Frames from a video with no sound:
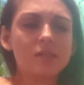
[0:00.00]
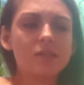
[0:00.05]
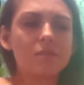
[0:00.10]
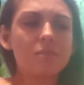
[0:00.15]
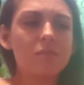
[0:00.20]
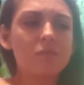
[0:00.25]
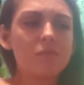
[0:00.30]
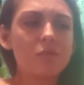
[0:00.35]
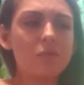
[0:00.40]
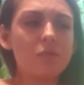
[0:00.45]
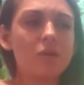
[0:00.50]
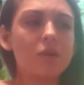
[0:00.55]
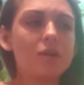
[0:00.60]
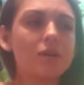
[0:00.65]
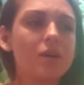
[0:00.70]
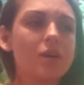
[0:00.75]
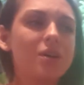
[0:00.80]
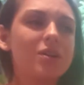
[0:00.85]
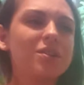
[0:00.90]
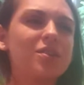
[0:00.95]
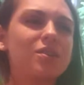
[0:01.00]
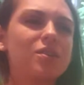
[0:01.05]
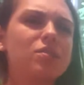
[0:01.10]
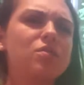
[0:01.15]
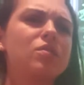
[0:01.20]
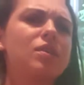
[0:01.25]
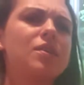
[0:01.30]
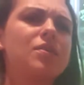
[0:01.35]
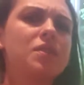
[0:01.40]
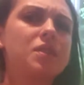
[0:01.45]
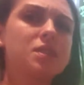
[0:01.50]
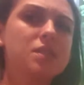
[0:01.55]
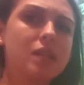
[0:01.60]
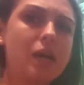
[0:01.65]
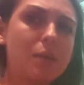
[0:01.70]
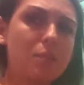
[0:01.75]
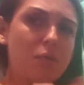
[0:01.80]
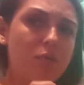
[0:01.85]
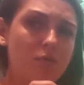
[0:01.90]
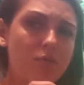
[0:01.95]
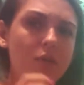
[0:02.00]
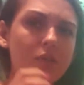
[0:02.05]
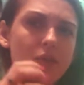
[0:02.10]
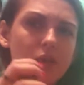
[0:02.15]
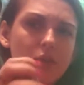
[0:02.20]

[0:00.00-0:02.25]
some of you are at this time you feel